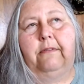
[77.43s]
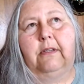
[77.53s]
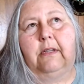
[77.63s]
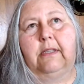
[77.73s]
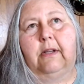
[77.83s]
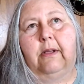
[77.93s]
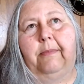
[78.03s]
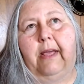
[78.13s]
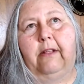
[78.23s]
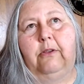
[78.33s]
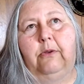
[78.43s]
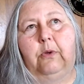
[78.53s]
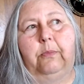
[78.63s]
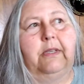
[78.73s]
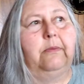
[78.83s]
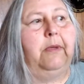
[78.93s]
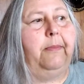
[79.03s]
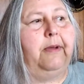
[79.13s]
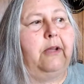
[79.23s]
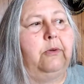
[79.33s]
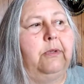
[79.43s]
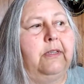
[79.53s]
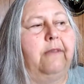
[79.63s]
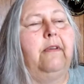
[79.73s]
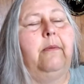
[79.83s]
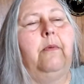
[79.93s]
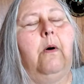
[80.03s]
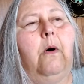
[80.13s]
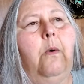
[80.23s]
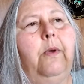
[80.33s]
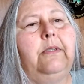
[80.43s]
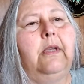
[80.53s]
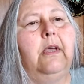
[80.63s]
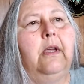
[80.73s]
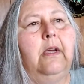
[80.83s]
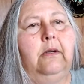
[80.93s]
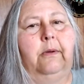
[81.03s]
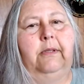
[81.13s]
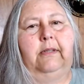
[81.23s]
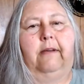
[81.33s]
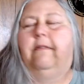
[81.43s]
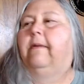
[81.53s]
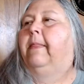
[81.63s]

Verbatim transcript: Just because I'm not on YouTube doesn't mean I'm not doing stuff. I'm always doing stuff.